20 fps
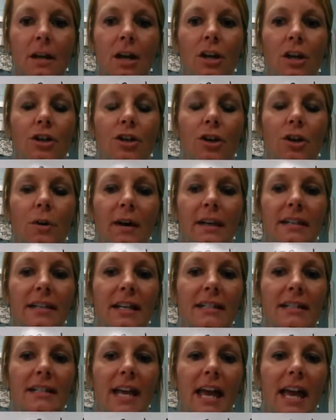You're going to
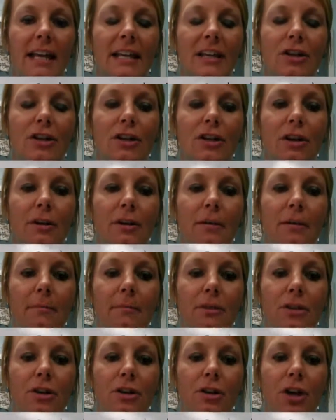take
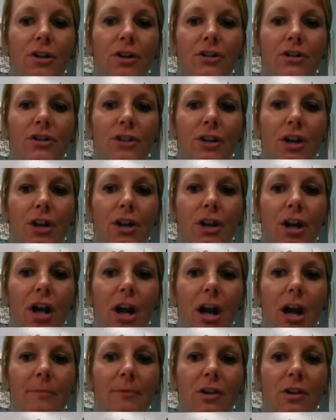your cursor
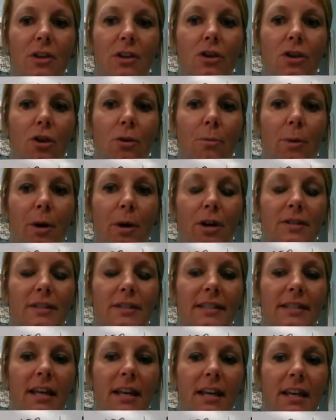up to the little
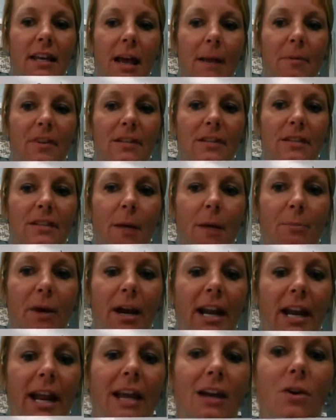person up at the top
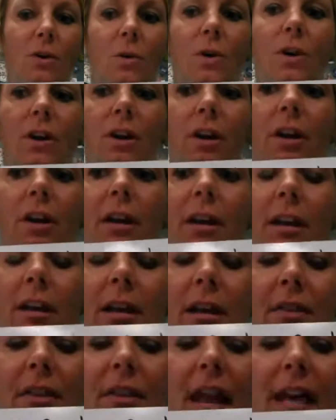right-hand corner
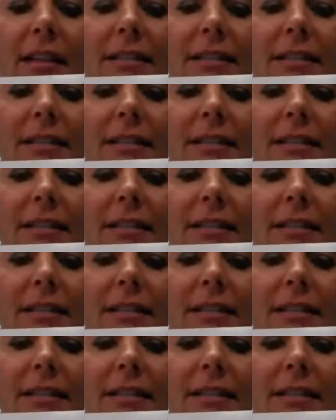that has